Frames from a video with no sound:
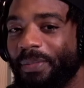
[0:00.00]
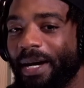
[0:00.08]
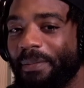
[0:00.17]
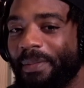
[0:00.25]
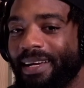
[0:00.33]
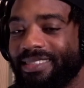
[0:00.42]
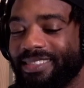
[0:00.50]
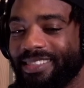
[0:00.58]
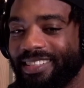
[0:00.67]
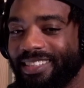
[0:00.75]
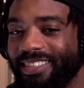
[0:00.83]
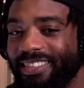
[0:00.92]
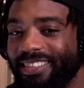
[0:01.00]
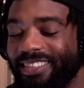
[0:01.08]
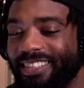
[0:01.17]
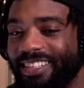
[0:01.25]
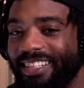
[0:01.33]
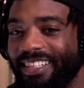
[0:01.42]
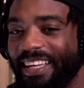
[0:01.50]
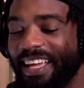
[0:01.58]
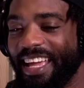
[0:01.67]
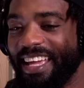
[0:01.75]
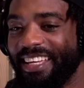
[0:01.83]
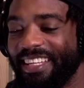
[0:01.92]
my son,
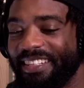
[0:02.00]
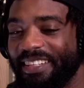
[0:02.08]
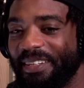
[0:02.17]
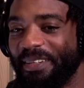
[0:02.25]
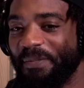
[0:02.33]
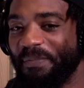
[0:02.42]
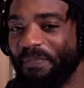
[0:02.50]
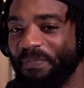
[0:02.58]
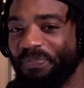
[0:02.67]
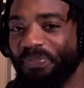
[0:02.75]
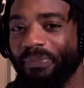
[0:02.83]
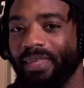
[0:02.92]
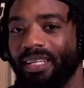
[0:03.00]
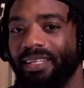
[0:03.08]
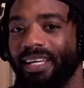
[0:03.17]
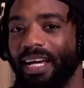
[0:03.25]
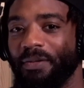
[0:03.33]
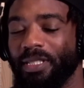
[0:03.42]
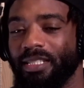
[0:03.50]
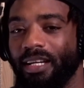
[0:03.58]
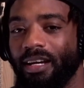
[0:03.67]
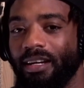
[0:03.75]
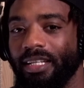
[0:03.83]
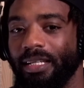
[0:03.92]
and I was
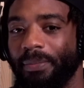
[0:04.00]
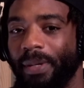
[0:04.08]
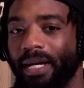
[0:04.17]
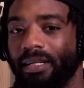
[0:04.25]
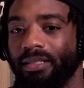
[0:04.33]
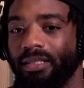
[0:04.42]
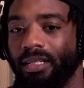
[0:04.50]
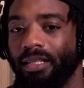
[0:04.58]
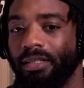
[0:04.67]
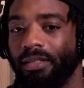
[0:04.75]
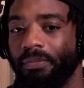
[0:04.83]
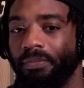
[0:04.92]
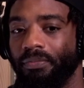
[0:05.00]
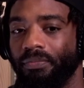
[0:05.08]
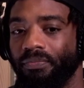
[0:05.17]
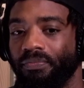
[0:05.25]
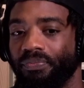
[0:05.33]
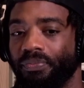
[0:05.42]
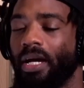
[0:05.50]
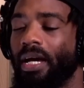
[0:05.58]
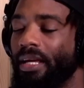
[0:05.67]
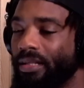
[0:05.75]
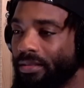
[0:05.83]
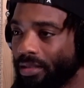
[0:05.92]
talking about
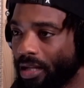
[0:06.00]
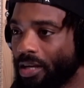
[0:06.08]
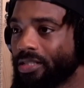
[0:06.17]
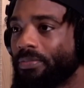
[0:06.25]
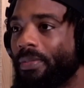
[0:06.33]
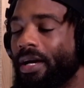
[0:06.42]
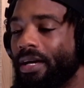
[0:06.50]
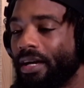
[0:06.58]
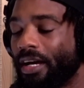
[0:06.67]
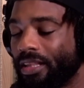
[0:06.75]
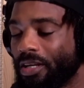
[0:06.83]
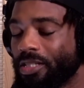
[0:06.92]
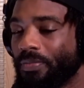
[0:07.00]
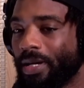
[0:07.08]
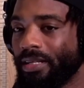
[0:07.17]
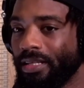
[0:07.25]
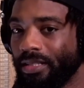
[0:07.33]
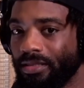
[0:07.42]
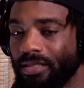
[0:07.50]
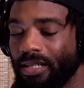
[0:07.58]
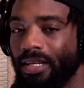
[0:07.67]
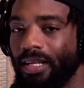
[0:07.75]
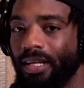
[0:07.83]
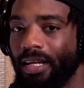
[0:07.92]
I lost my niece
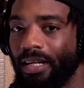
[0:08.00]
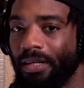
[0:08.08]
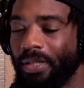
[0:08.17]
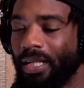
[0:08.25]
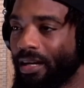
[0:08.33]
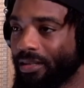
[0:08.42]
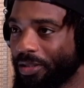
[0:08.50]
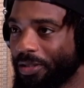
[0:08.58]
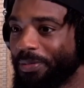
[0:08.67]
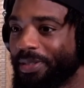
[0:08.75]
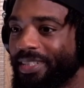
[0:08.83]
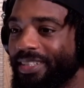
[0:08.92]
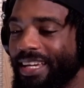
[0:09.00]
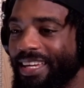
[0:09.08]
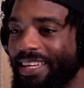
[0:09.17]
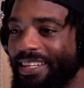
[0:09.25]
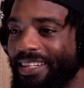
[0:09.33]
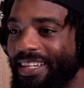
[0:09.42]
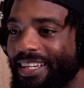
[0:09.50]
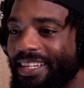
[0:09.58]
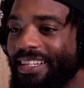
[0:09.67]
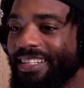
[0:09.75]
in October, and just